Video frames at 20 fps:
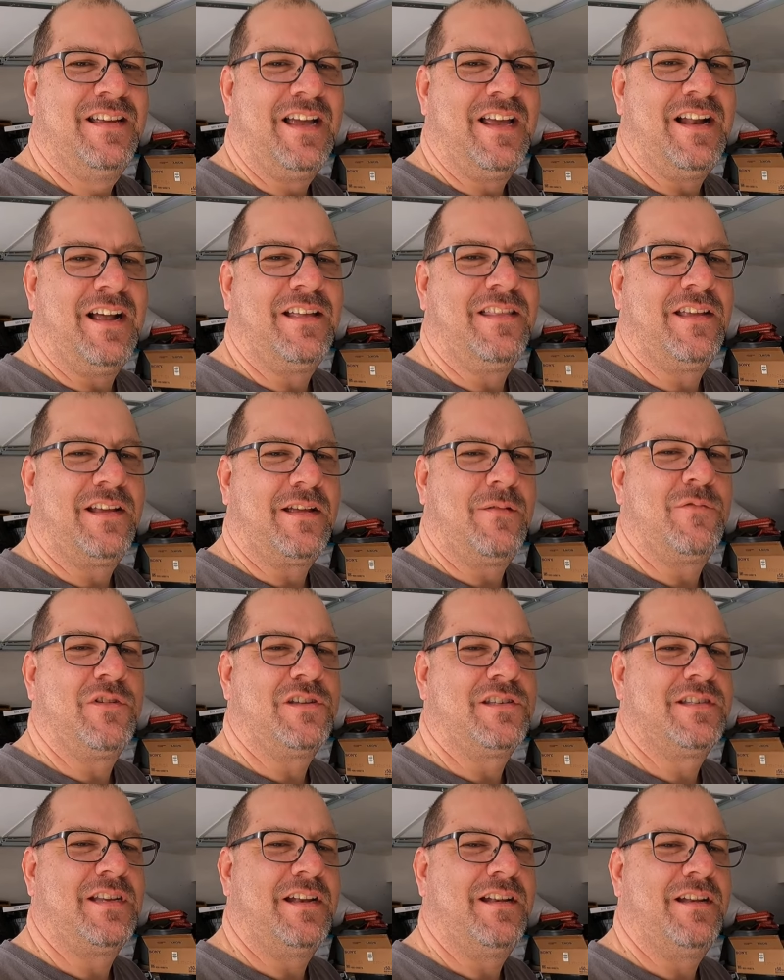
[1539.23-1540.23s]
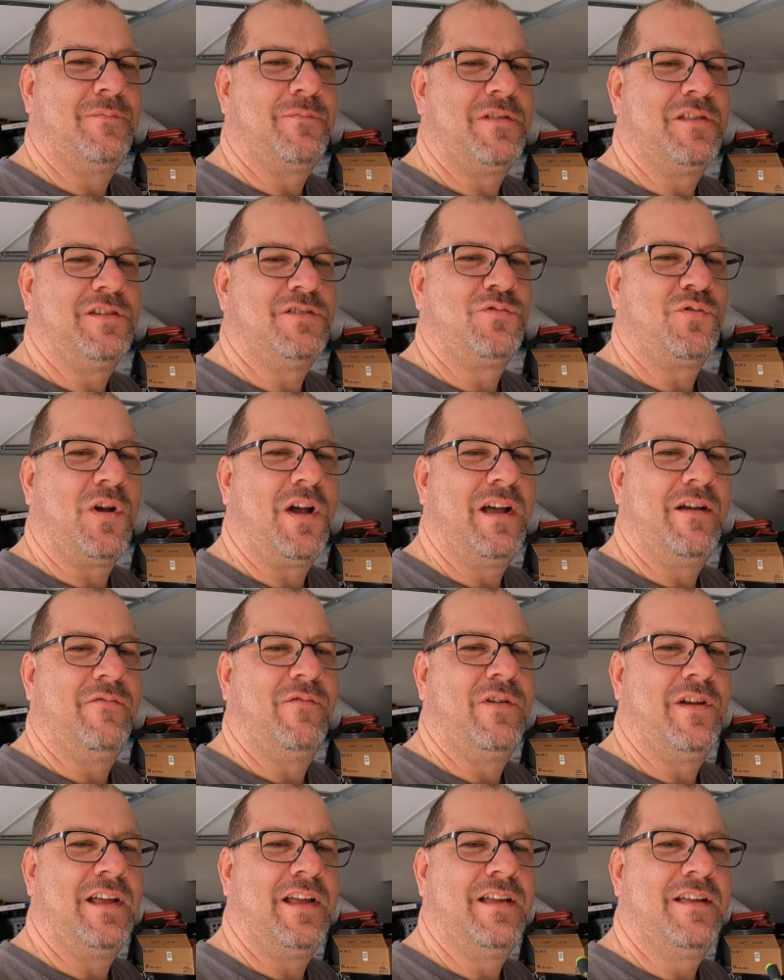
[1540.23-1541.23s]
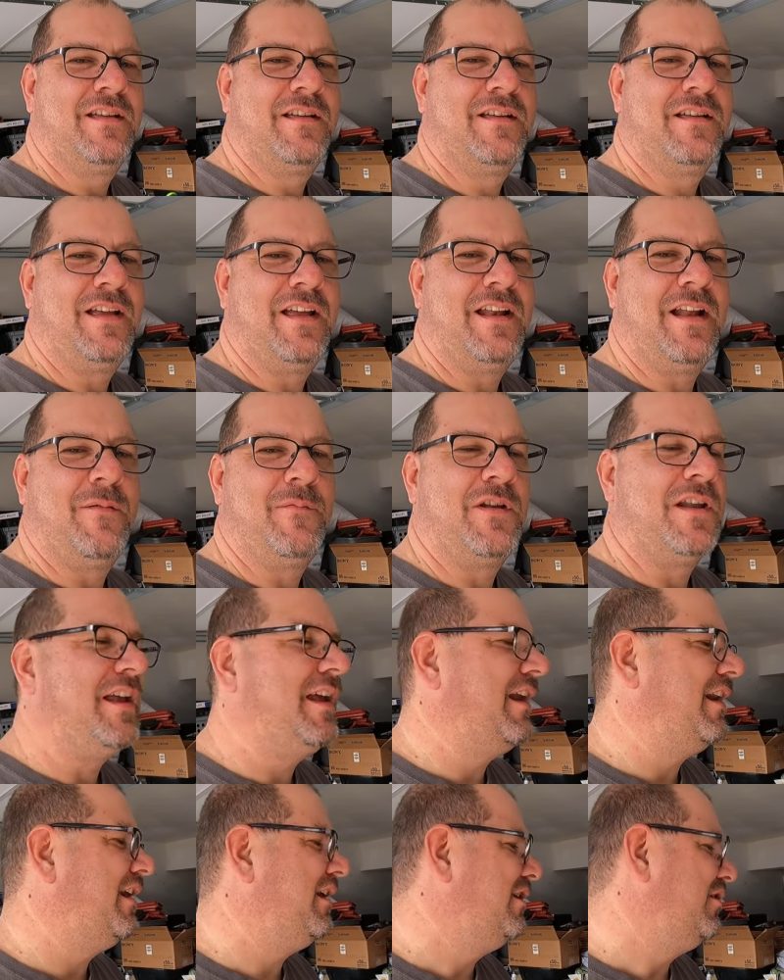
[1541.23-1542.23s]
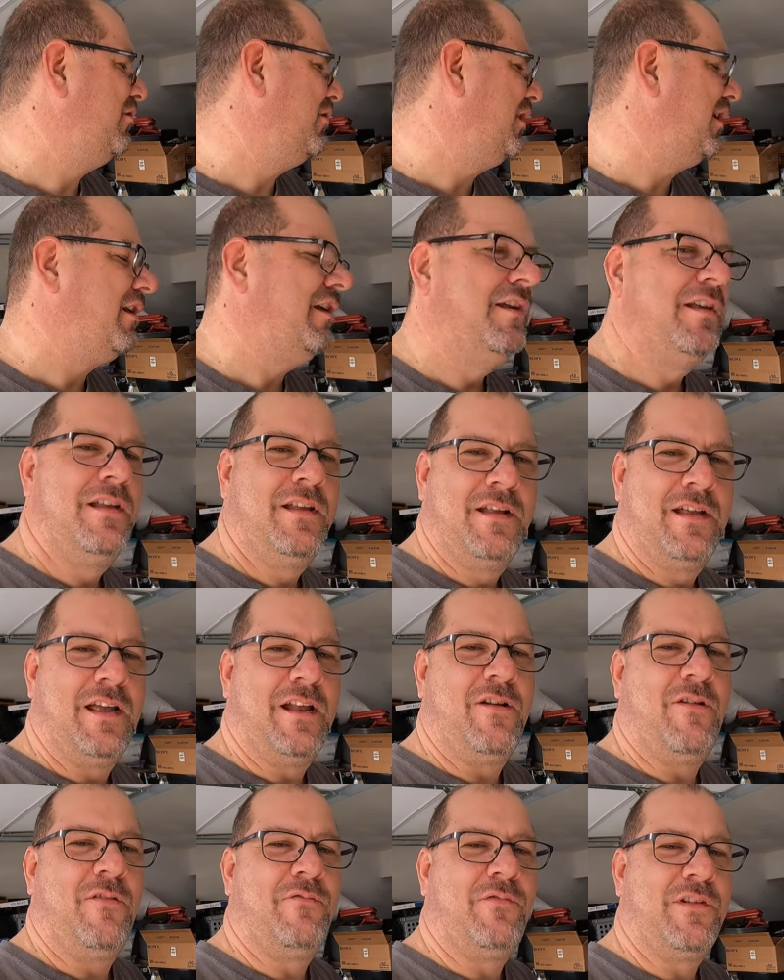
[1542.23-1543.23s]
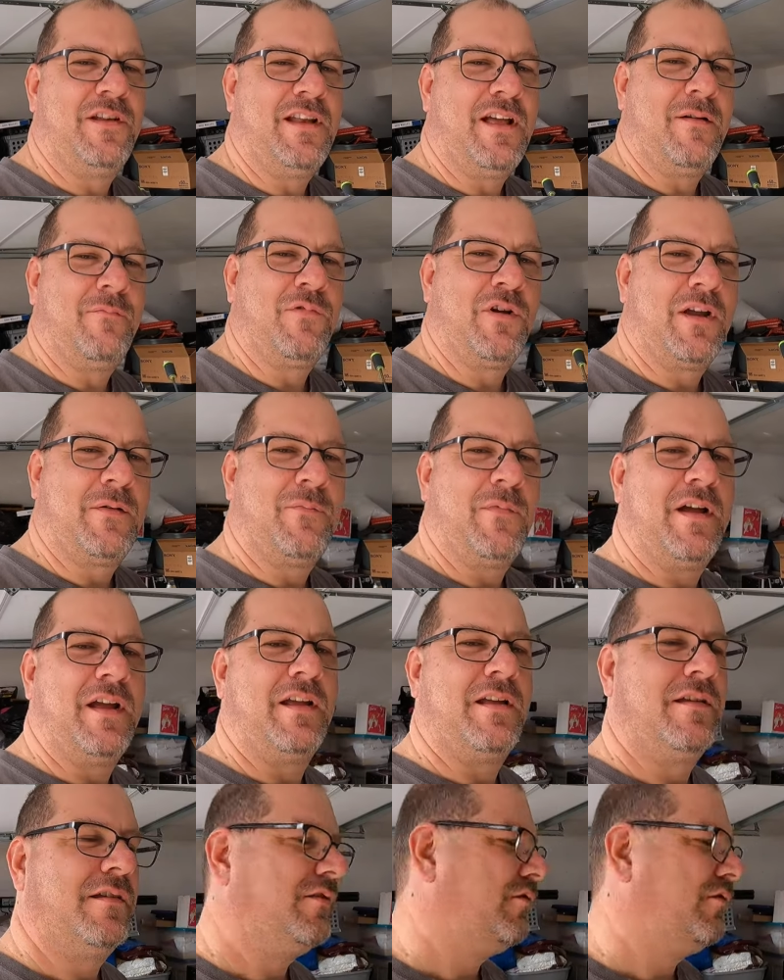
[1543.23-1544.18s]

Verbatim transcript: and I think I'm going to set it up in the driveway and I'm going to hit into it and hopefully not break my